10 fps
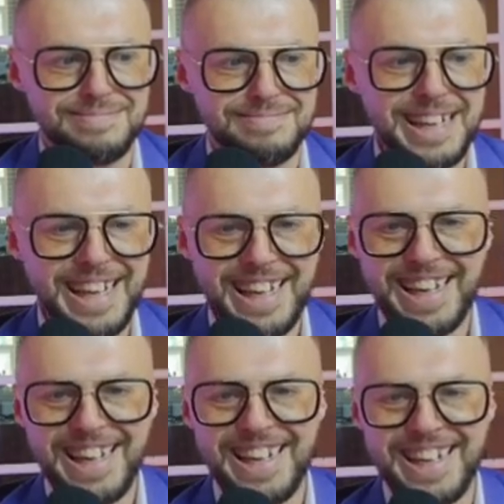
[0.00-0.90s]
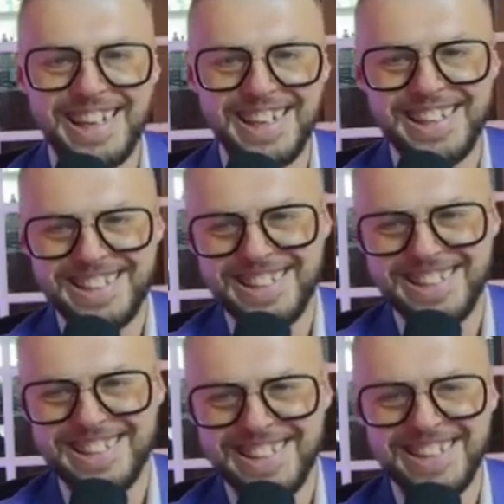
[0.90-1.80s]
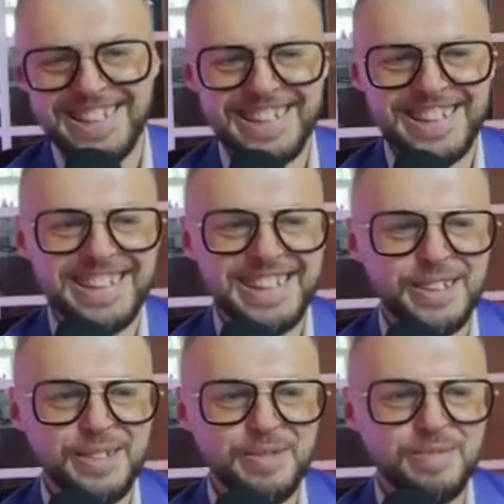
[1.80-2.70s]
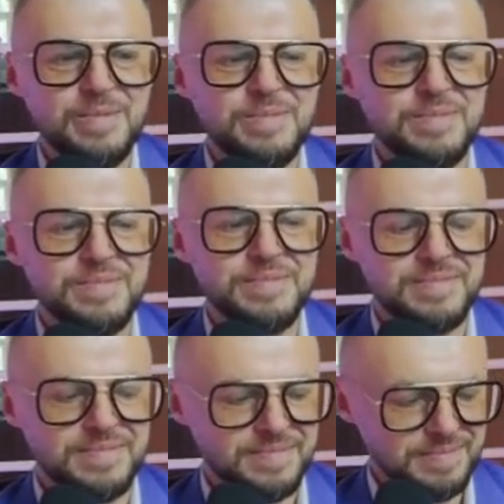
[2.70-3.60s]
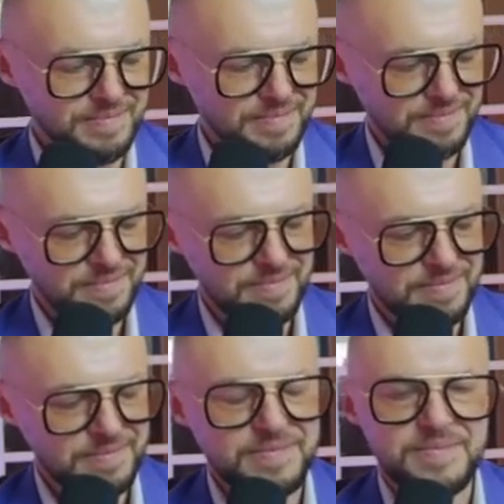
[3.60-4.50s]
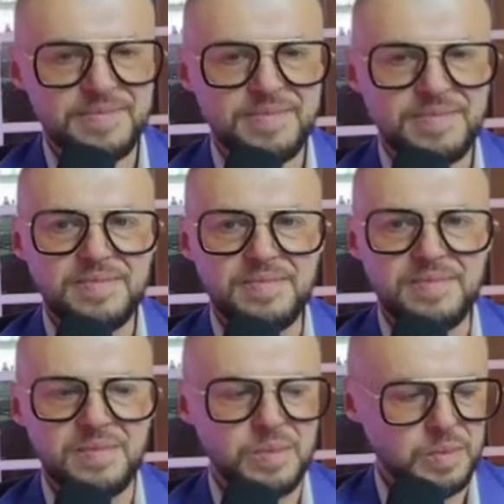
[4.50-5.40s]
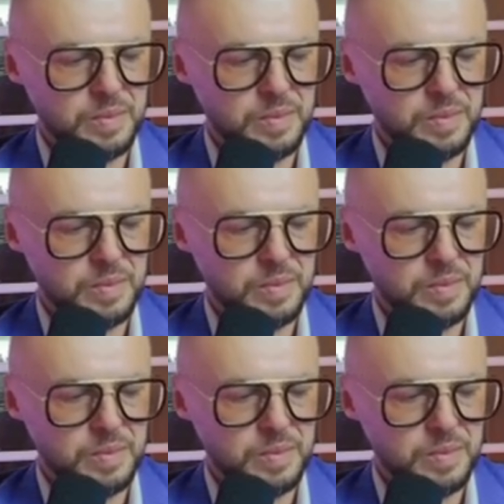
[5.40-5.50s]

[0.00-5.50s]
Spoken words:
[no speech]